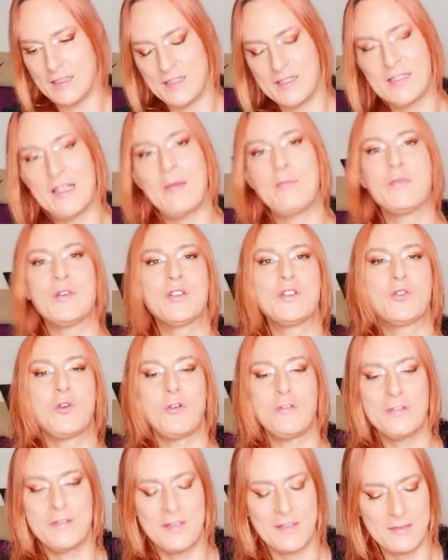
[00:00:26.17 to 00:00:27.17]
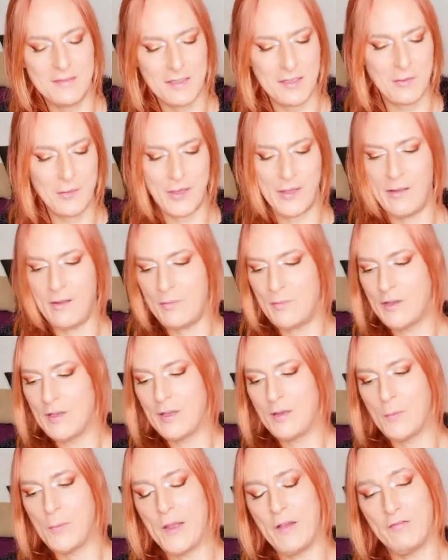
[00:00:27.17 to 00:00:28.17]
December solstice coming up,
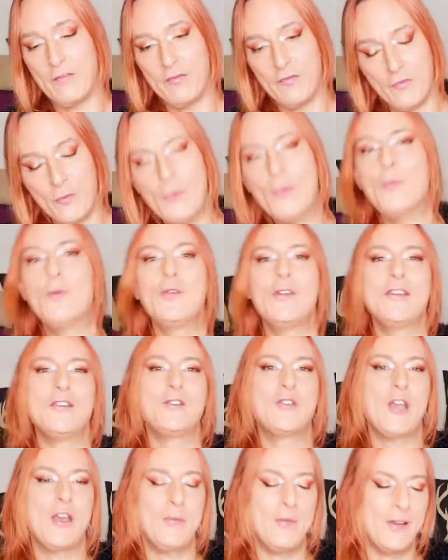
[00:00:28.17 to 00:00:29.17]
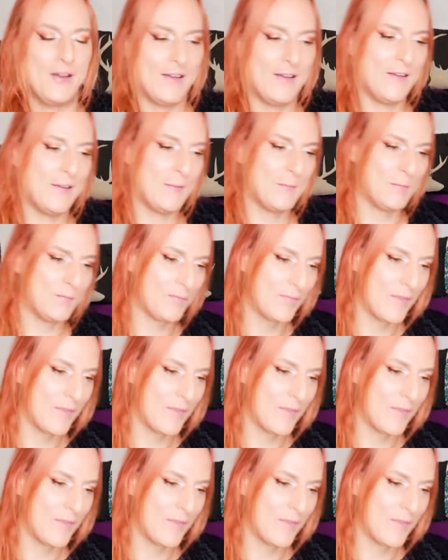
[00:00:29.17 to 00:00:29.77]
we have a full moon in Gemini,